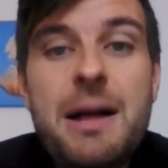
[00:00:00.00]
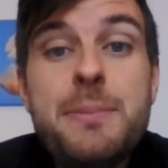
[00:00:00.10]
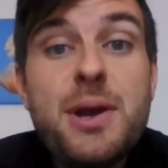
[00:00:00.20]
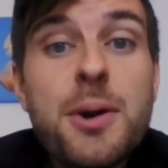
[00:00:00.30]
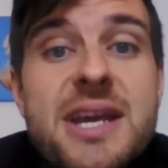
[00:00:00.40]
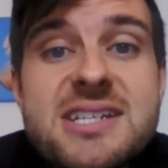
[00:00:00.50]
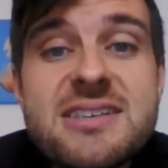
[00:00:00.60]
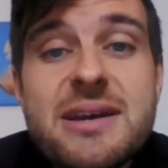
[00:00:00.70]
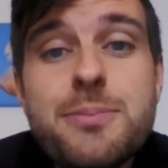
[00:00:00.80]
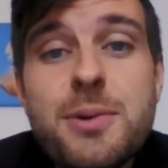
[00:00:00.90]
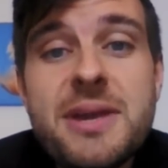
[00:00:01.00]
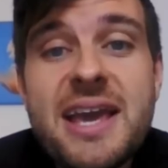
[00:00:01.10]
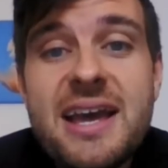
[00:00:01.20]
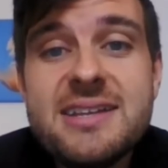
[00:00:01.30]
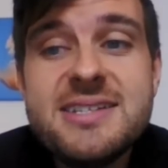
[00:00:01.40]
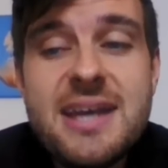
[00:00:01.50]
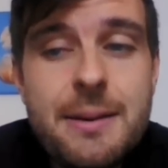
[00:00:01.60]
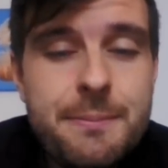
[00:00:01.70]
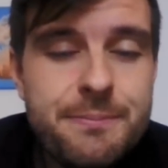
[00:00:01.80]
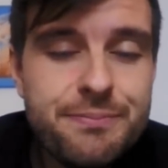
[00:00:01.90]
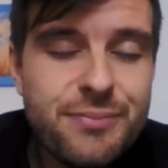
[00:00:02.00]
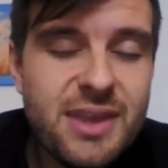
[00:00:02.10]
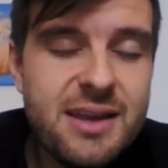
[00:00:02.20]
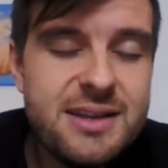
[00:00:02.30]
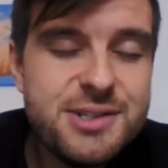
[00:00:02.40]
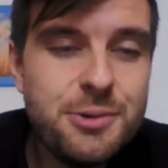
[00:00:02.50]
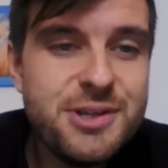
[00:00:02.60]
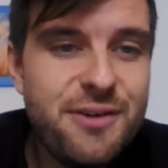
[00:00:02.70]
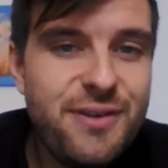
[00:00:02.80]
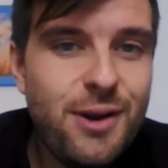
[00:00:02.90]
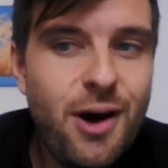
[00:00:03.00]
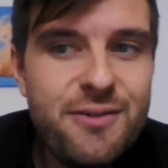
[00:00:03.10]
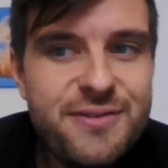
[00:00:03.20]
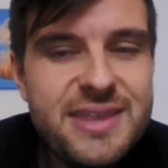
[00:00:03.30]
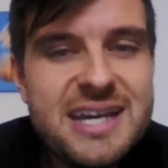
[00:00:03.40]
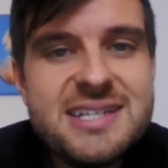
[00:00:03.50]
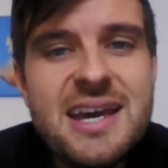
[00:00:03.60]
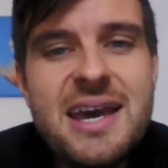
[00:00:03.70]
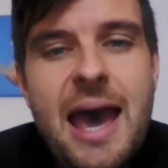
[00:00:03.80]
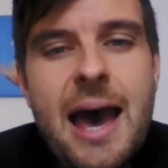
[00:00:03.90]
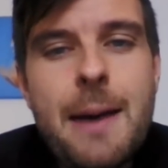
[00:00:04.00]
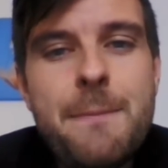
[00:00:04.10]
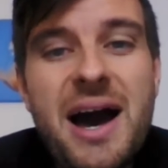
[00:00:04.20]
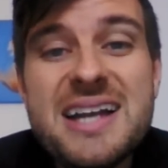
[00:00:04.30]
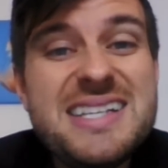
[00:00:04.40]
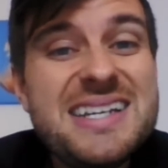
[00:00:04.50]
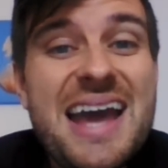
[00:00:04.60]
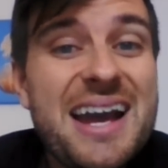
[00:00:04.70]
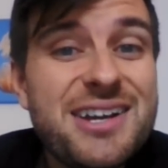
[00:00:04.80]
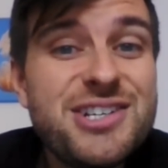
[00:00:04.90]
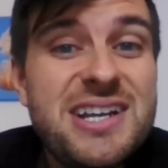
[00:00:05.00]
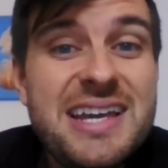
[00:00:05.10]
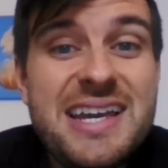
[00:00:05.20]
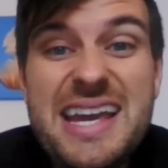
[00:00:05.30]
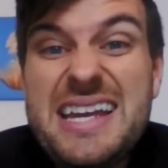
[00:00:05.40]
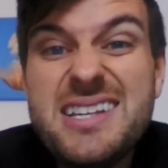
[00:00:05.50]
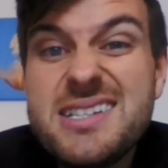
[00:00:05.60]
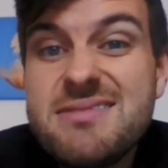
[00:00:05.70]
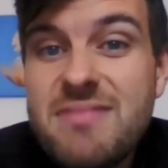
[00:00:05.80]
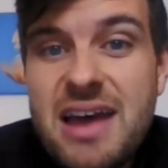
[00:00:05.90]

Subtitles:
I'll be honest, and I'll probably get told off a lot for this, but I didn't actually eat